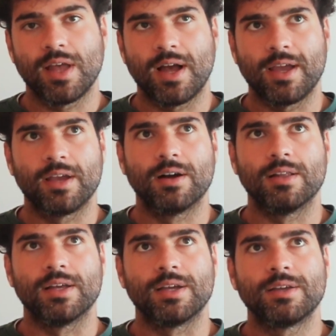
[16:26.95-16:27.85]
I got
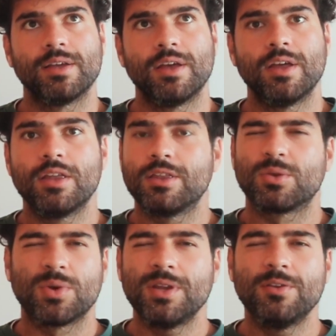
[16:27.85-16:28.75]
like
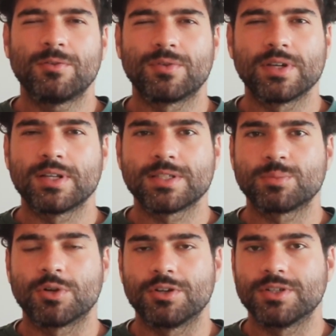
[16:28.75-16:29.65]
3 new freelance
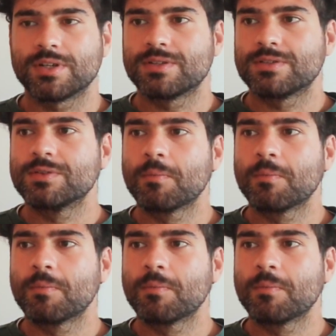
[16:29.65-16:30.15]
projects.